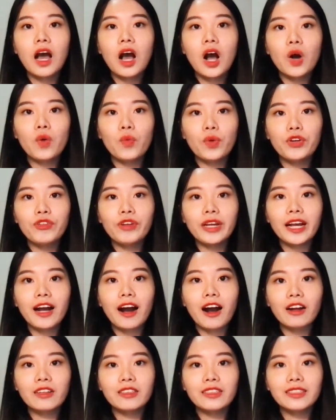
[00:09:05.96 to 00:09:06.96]
We
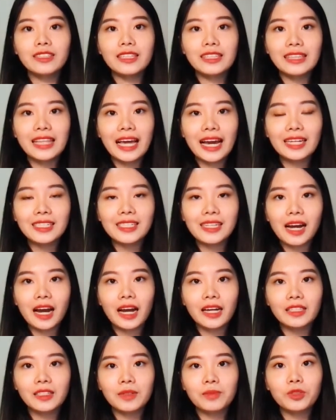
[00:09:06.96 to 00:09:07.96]
regard the next
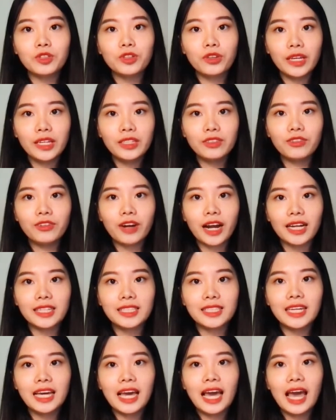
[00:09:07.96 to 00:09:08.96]
item to interact
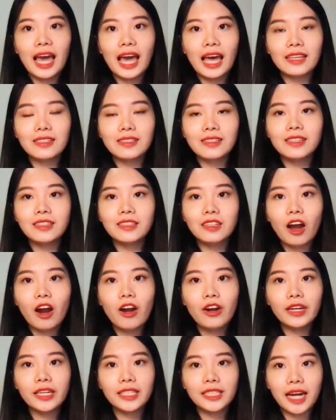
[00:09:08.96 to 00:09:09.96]
as the
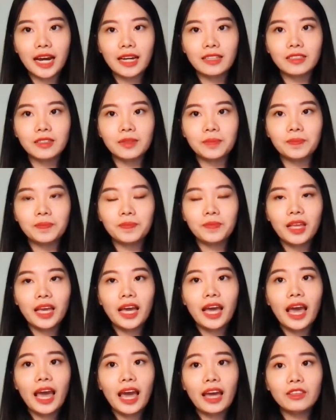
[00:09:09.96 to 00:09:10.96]
target item
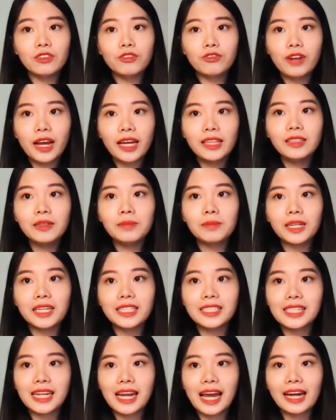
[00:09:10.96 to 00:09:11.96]
and randomly
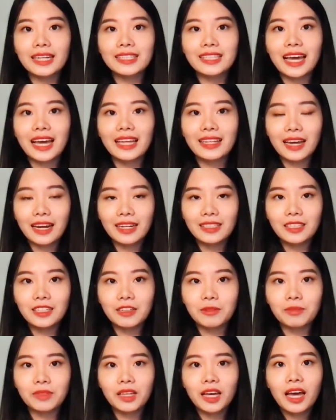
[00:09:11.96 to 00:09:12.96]
select an
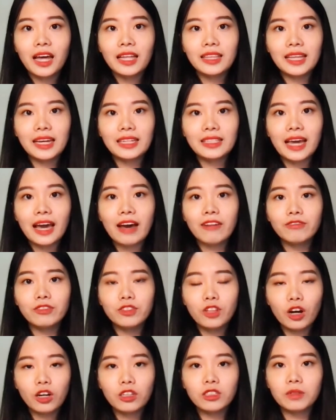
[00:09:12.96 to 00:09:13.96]
item that have
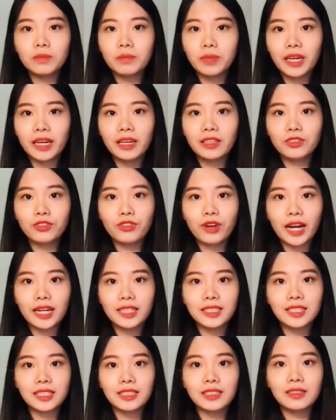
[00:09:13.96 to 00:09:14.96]
not been
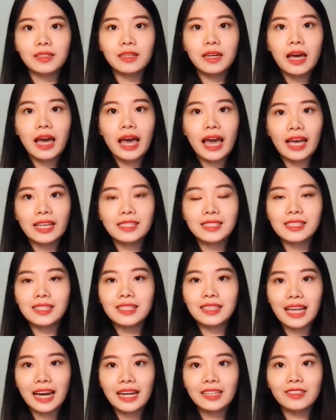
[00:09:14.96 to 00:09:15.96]
interacted as the
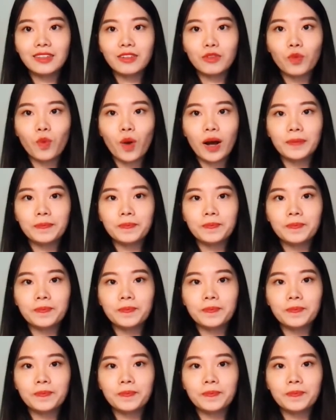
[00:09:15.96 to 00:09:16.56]
negative one.